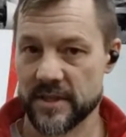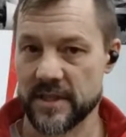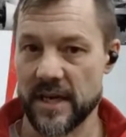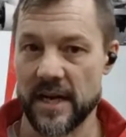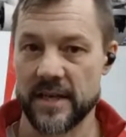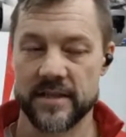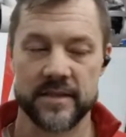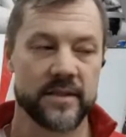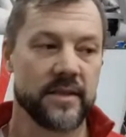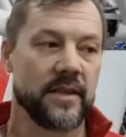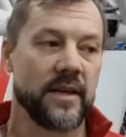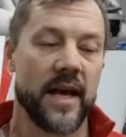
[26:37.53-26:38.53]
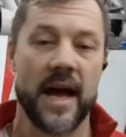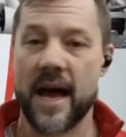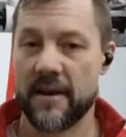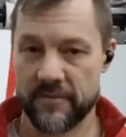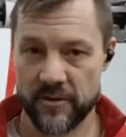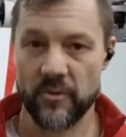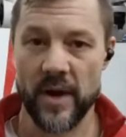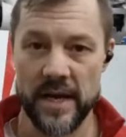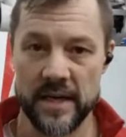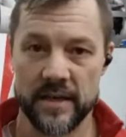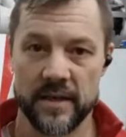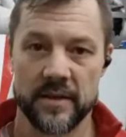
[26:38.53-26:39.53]
the size, half the
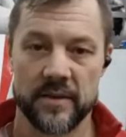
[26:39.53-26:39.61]
weight,